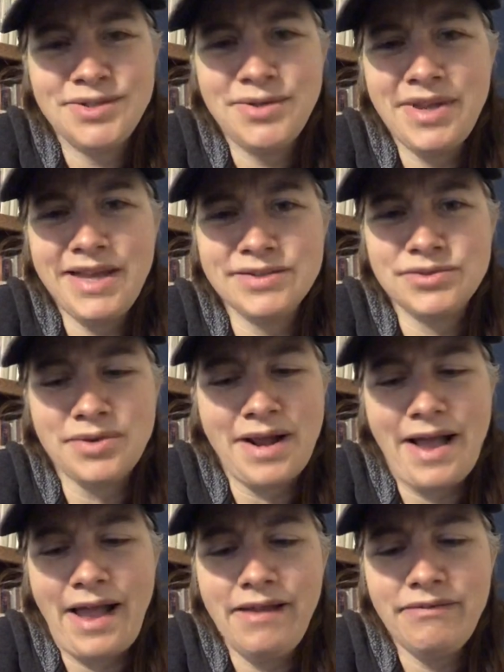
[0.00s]
You can't
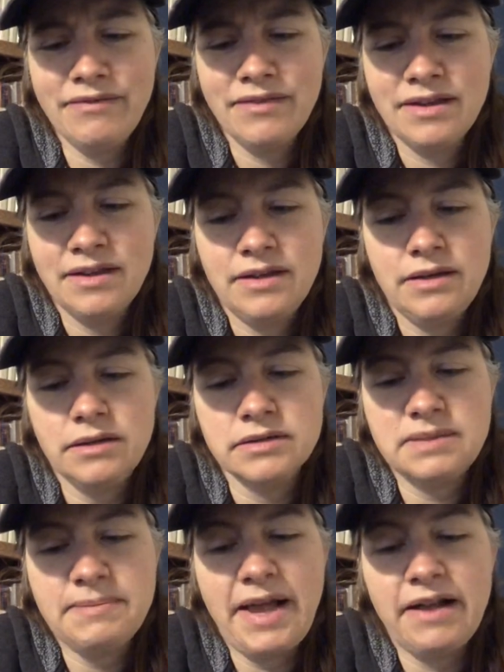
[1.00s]
drive. Her
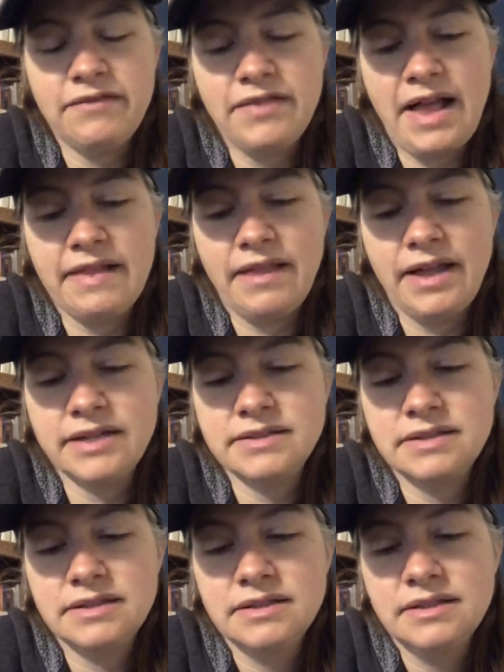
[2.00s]
smile
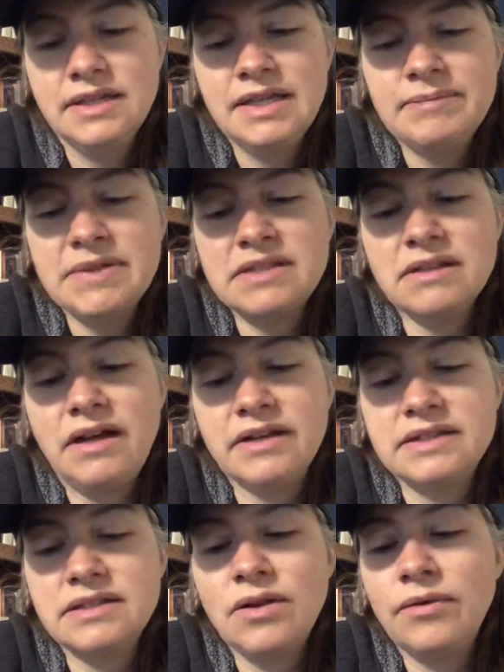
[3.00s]
flatlined. Miss
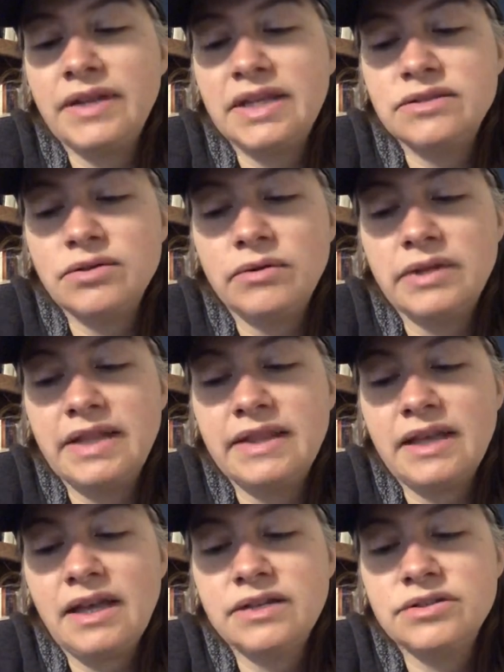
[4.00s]
Lana's the only adult in
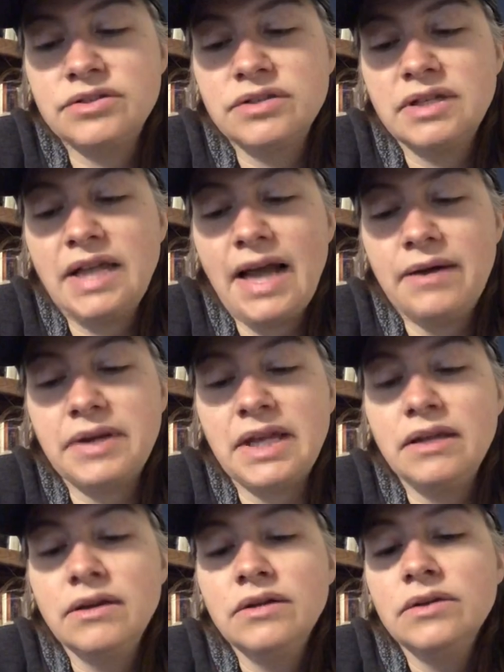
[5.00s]
the
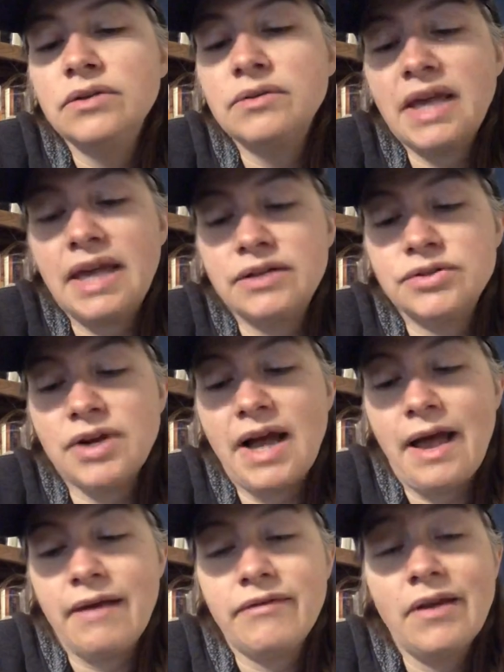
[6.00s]
county who can't
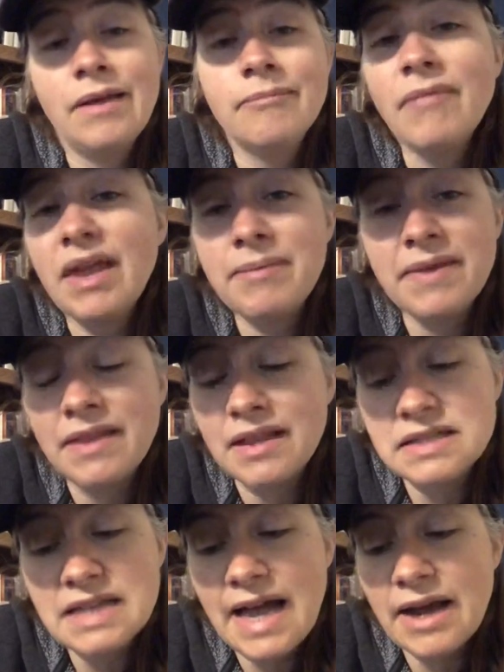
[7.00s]
drive. Maybe the
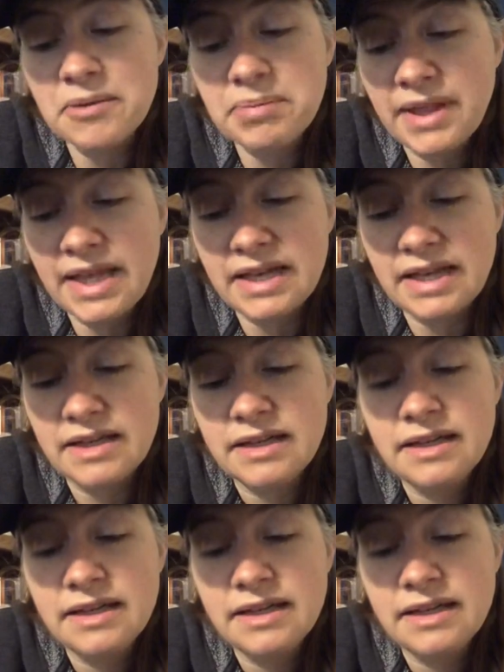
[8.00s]
entire planet.